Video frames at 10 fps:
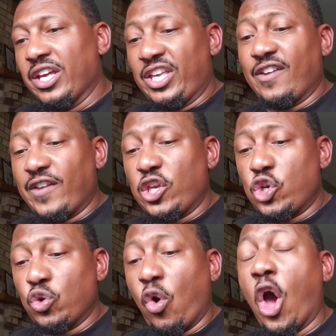giving
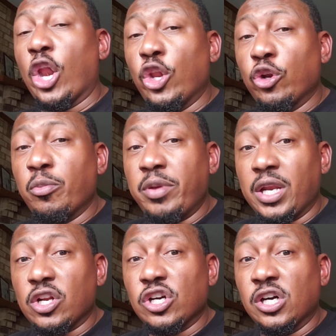you a little
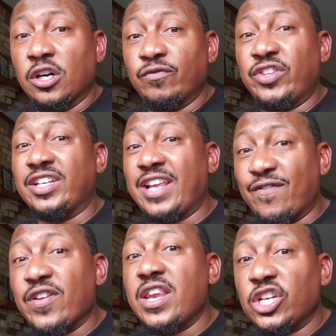bit of the
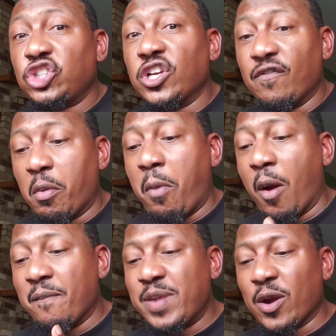definition of a
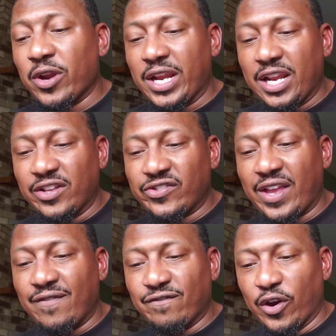barbarian in the
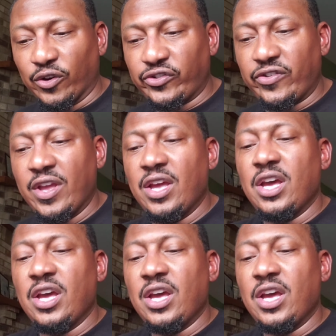same verse.